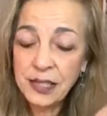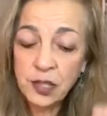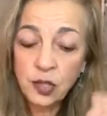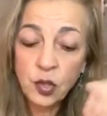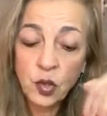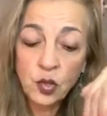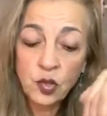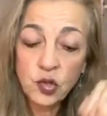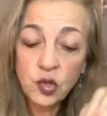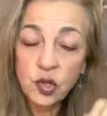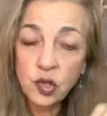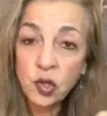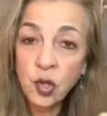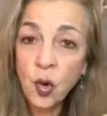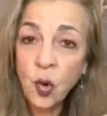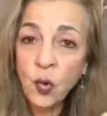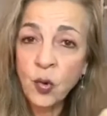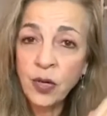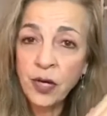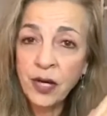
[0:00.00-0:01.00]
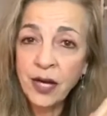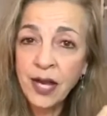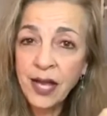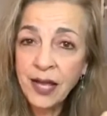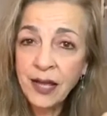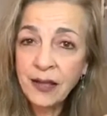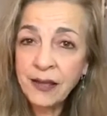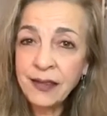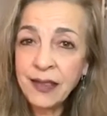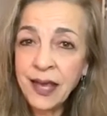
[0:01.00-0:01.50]
It goes lower
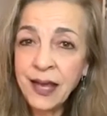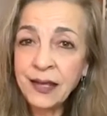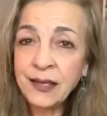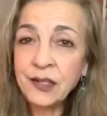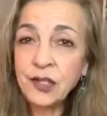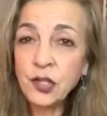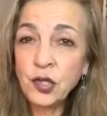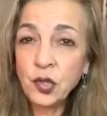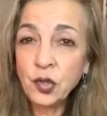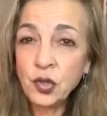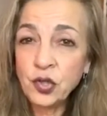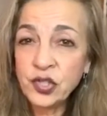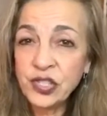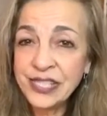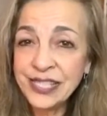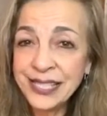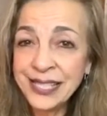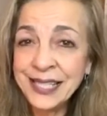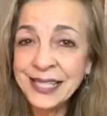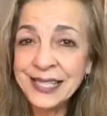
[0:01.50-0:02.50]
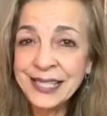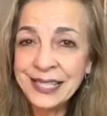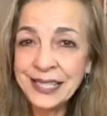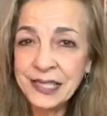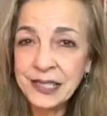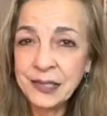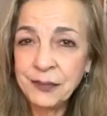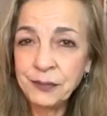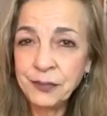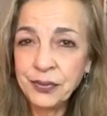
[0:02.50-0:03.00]
than your skin
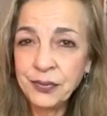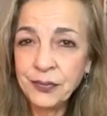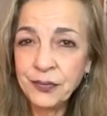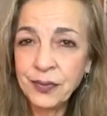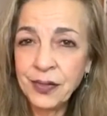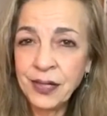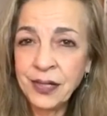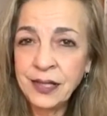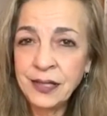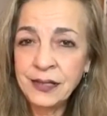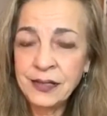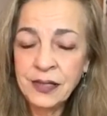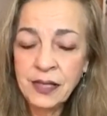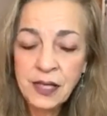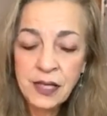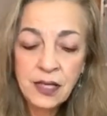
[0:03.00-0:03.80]
deep, right?